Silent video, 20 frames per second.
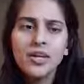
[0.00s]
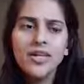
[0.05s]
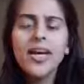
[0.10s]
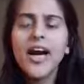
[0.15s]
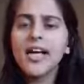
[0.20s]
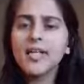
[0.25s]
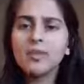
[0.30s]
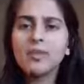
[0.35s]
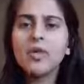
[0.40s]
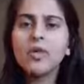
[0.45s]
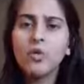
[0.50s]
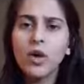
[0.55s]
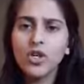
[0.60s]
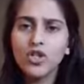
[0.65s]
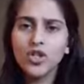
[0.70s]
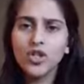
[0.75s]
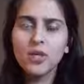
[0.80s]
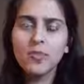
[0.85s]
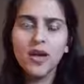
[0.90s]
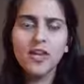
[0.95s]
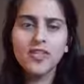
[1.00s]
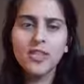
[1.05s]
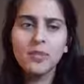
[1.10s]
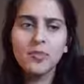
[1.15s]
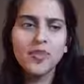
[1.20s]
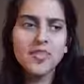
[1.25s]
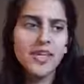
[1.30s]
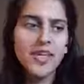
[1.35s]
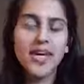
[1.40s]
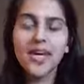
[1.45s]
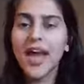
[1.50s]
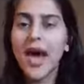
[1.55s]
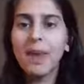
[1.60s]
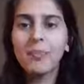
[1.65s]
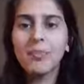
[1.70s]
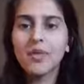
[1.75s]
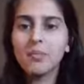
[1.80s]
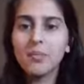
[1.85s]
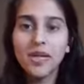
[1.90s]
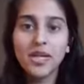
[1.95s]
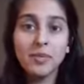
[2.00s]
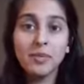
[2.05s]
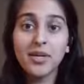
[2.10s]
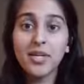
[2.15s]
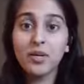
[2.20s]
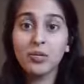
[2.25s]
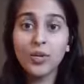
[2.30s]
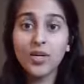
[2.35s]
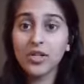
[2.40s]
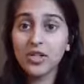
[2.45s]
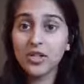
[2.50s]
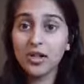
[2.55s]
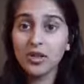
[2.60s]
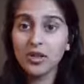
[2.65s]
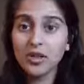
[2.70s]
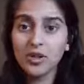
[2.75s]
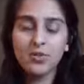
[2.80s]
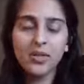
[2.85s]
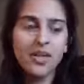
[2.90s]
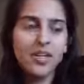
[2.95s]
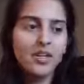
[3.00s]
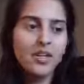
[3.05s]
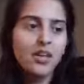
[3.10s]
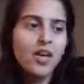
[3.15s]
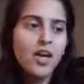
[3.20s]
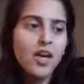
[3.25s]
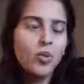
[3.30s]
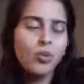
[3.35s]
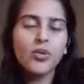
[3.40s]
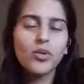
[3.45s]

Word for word: he asked me a question about something that had happened many many weeks ago something